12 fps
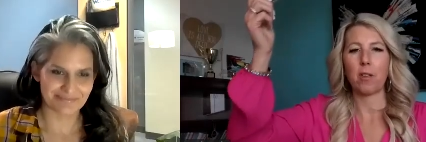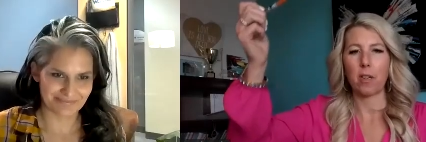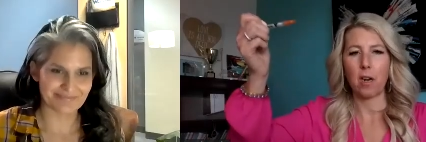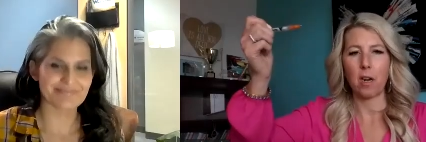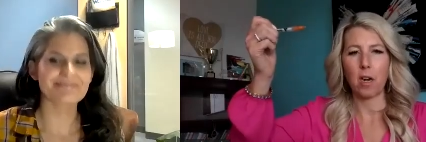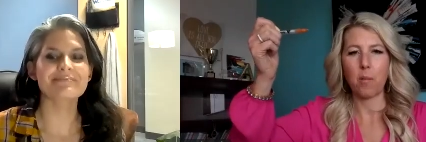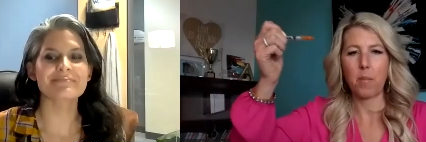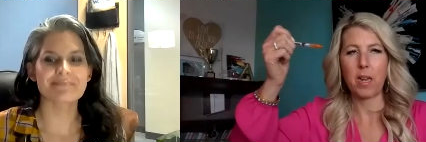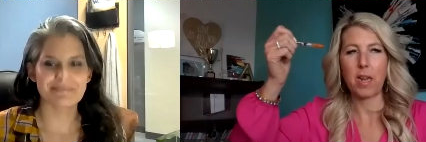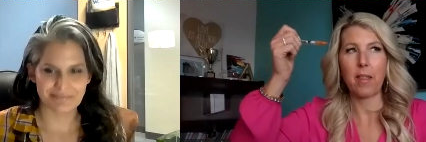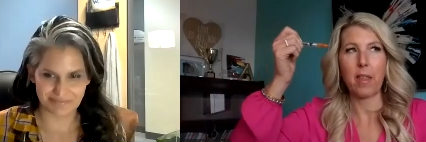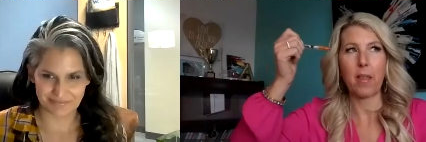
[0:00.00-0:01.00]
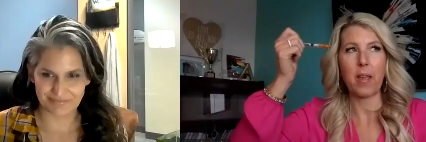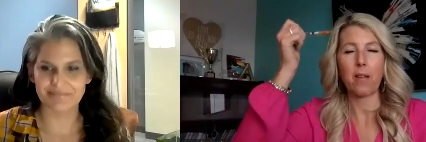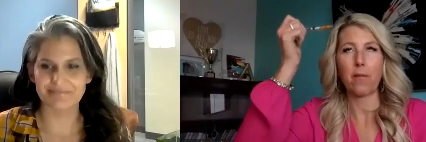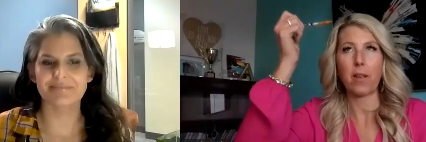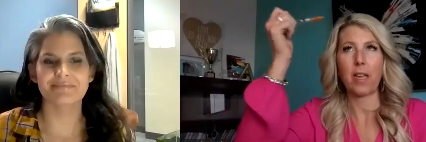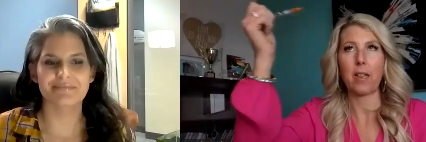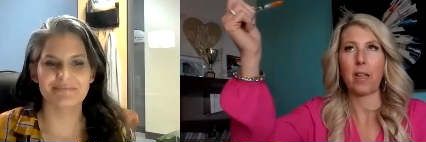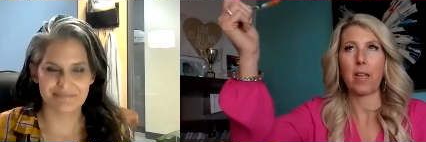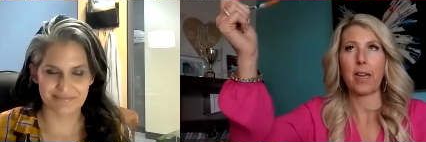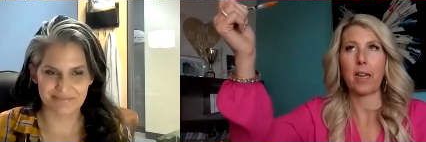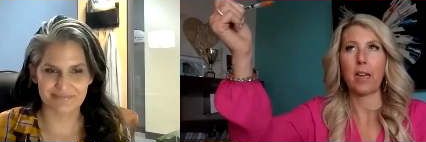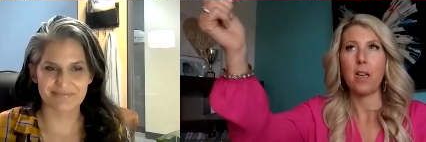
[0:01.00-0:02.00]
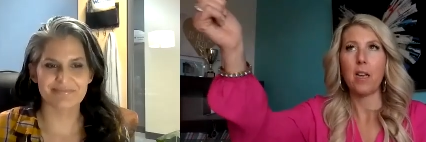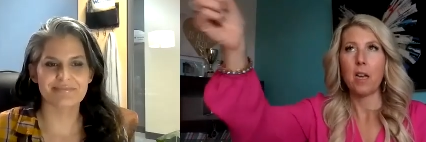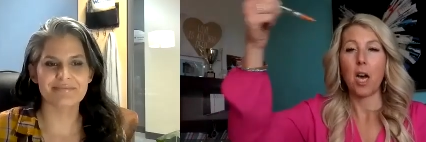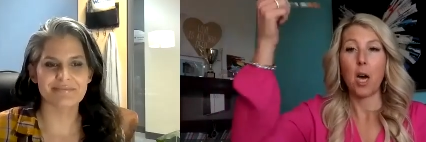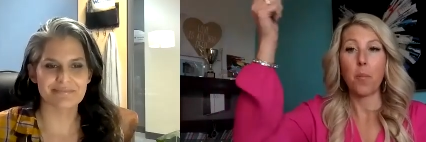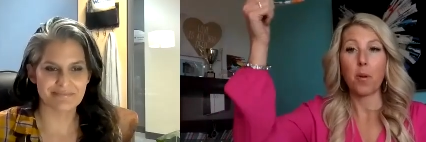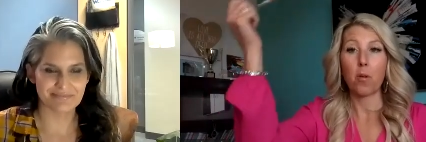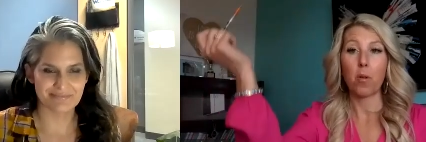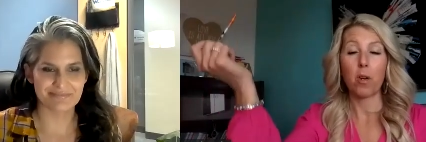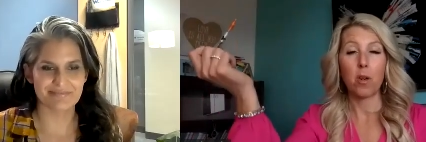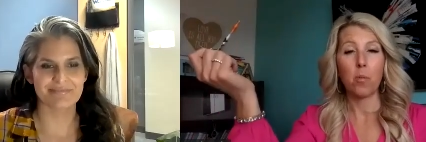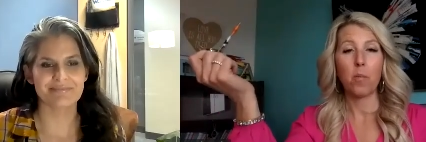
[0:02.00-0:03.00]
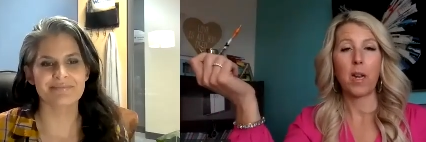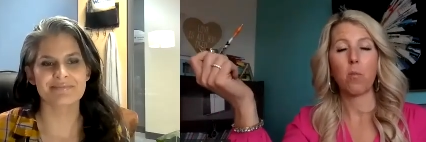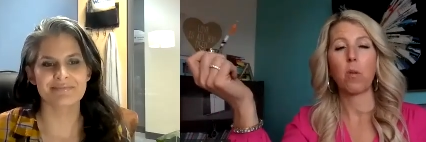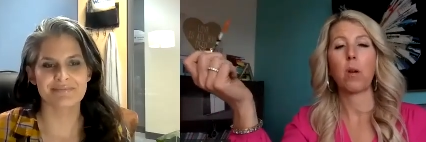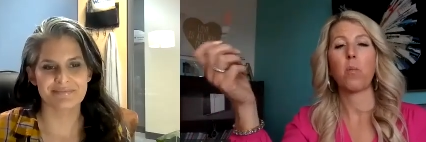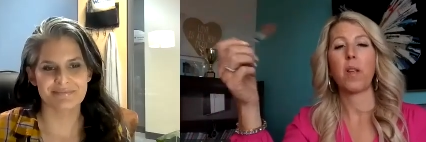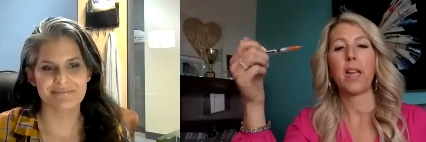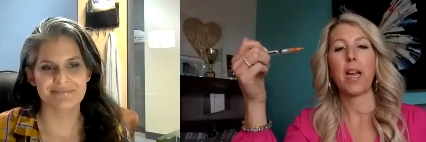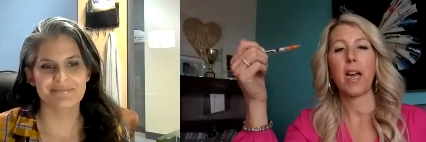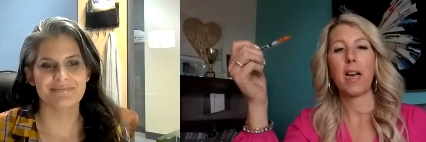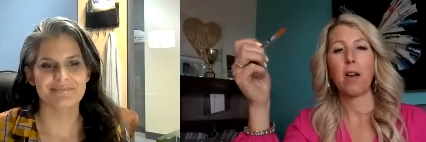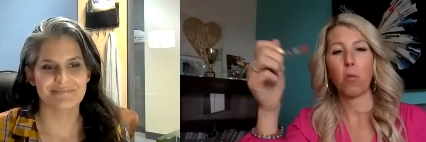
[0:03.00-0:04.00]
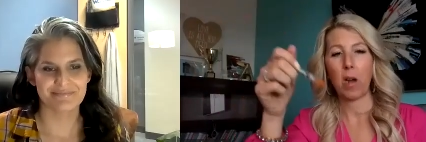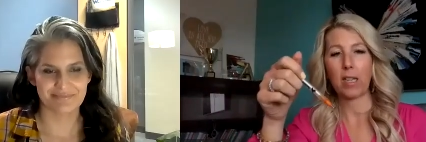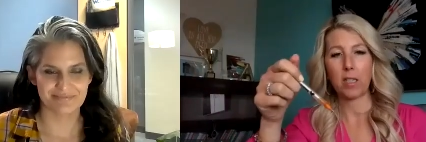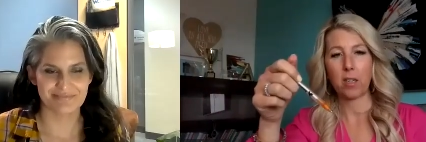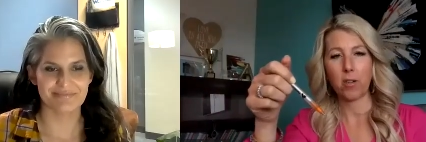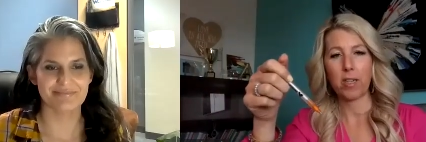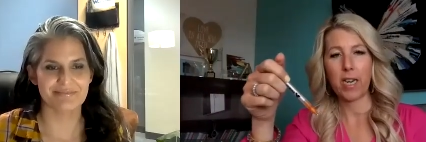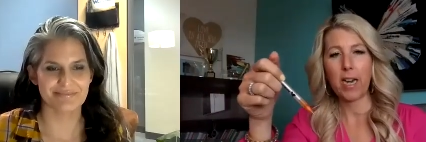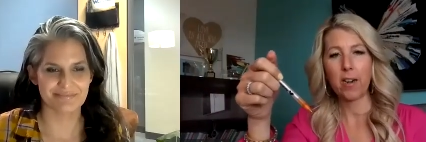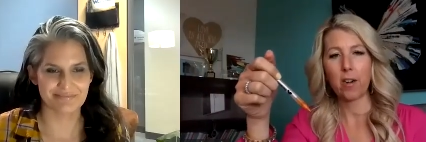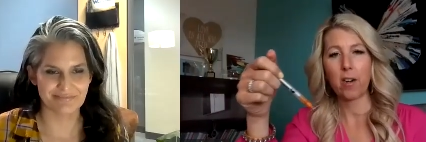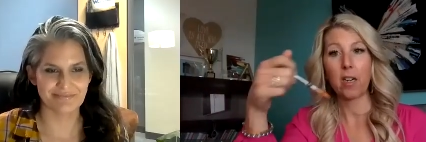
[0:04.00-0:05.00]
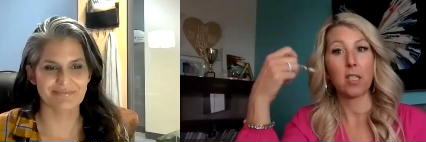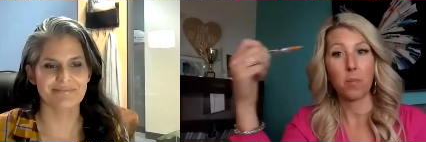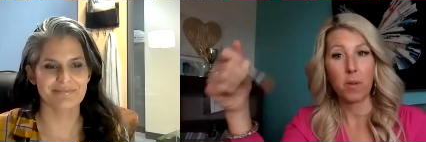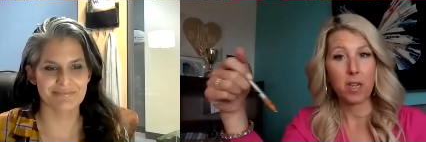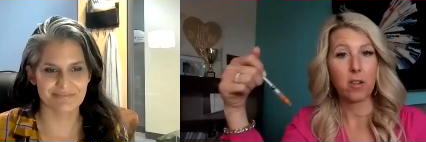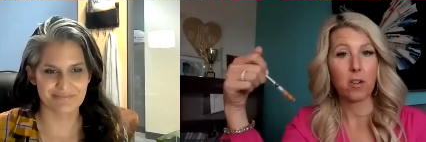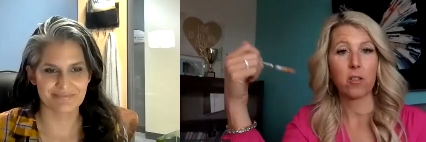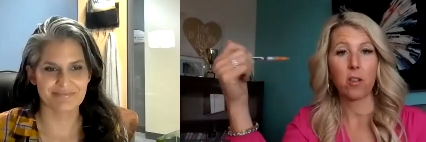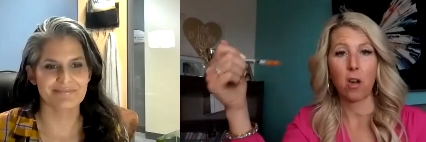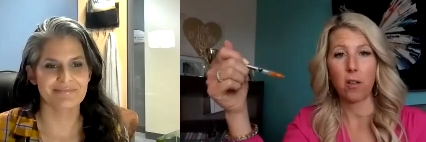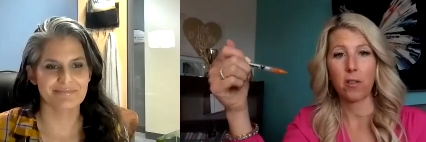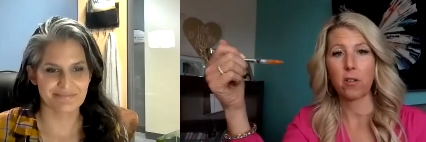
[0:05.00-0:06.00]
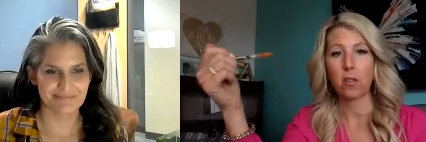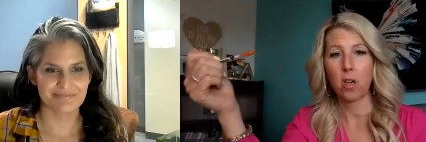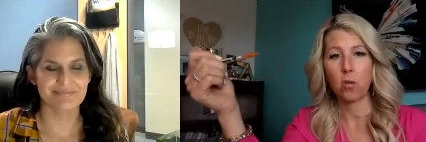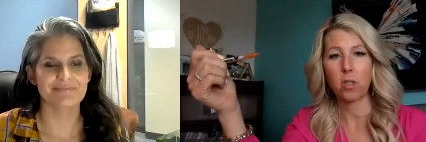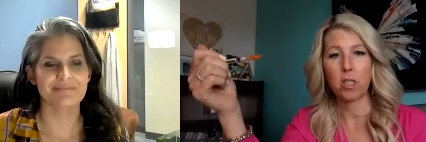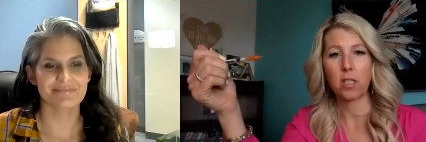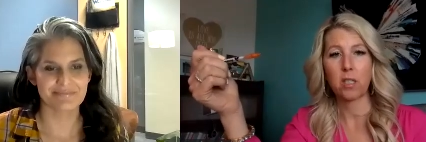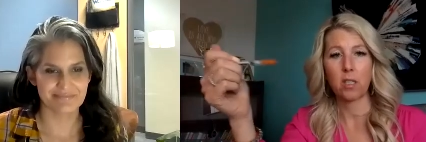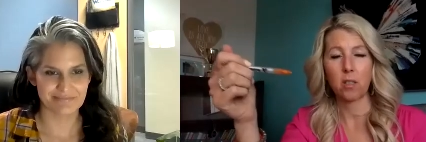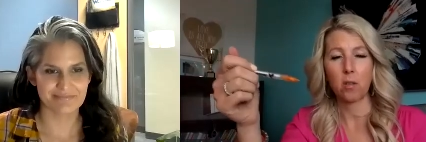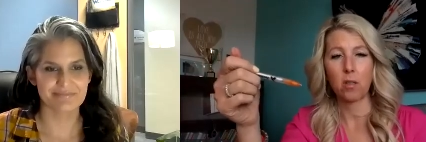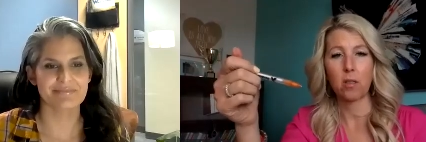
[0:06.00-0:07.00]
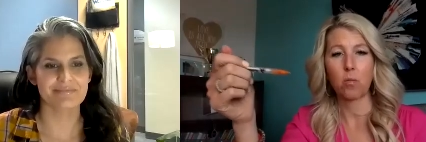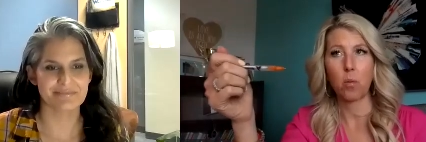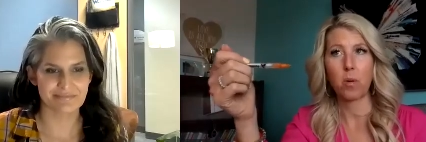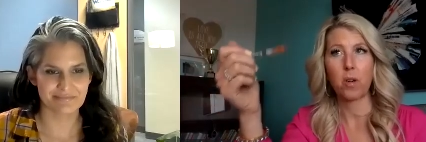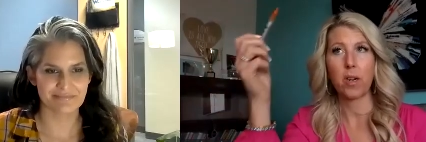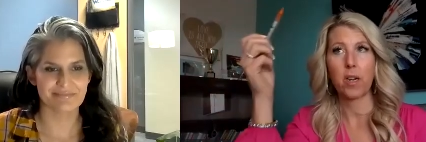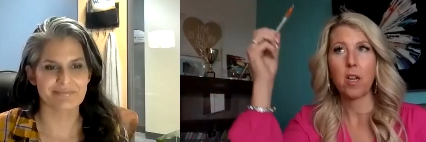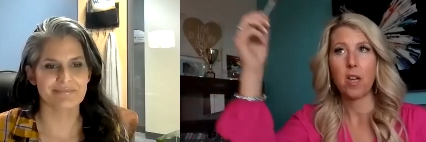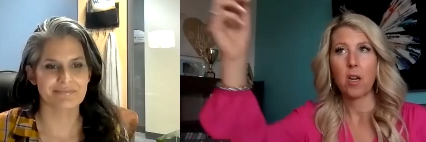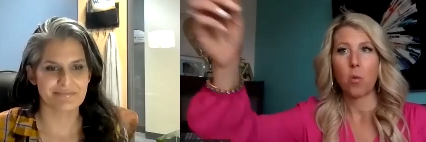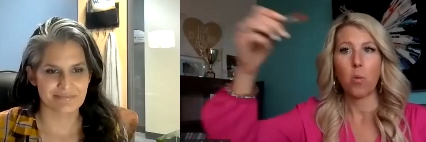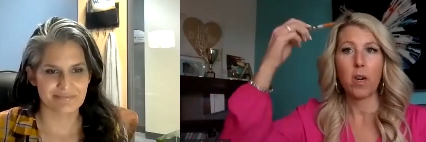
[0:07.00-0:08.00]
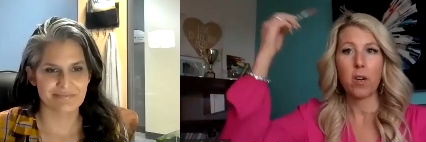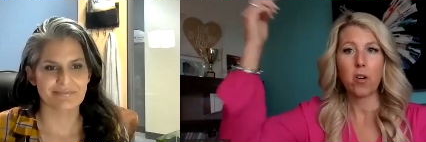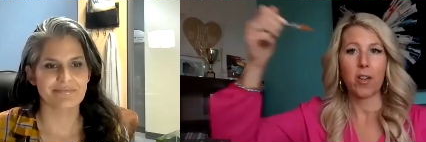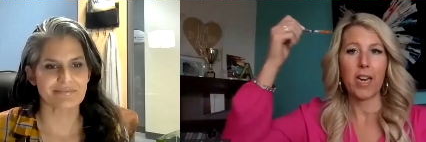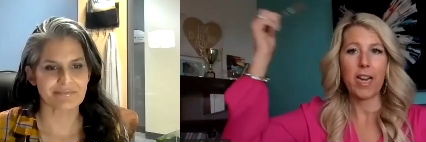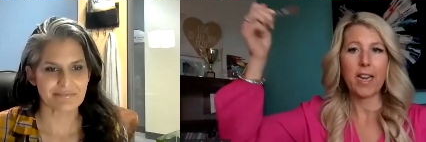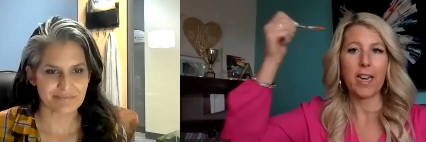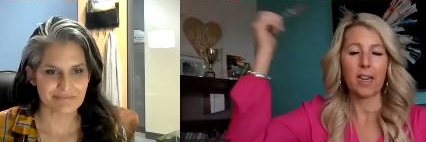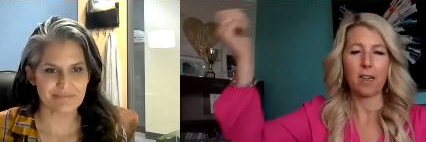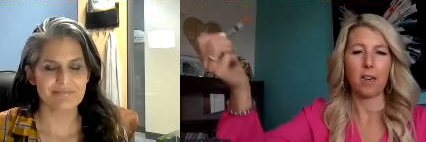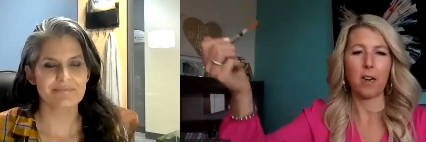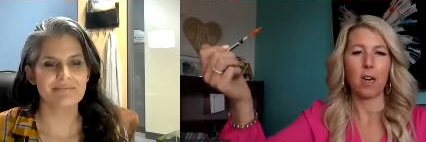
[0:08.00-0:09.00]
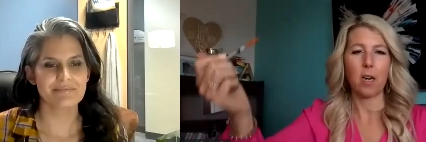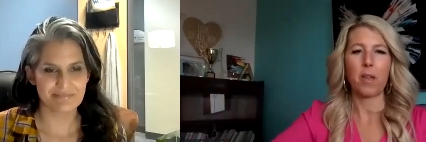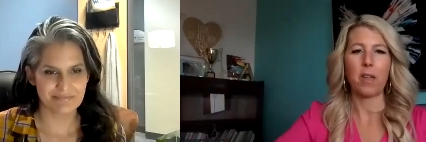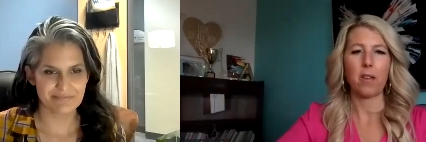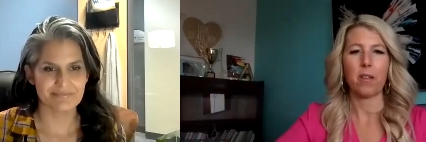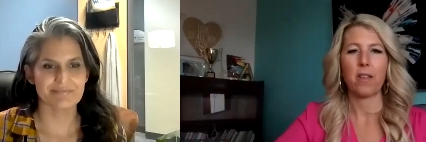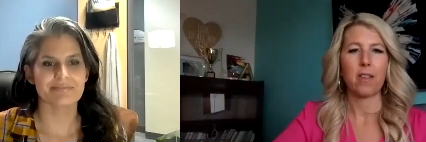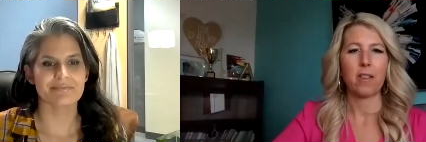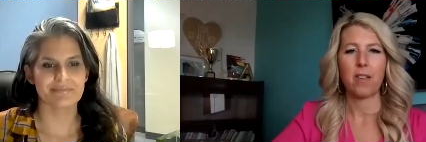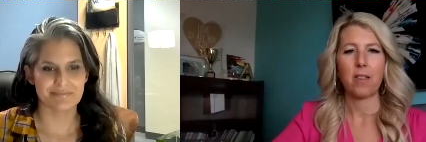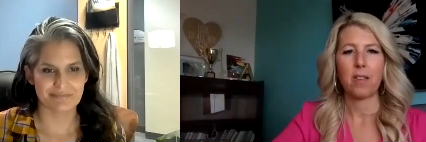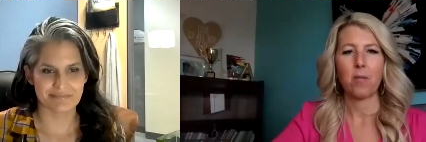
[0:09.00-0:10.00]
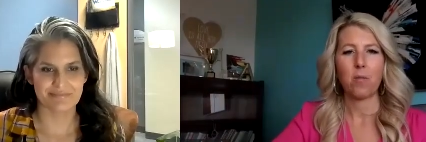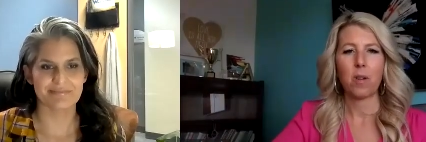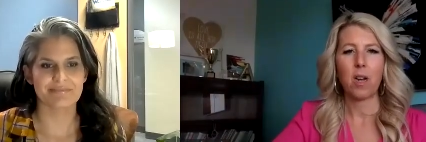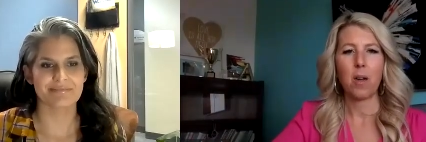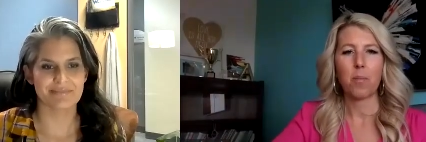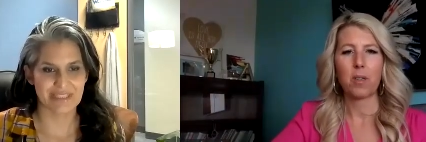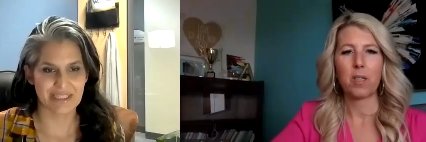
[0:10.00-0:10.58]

Speaker 1: level economy. I, I think of it like a upper room. And when we have as a creator, as speakers, authors, coaches, consultants, what we're doing, we're creating an economy. We're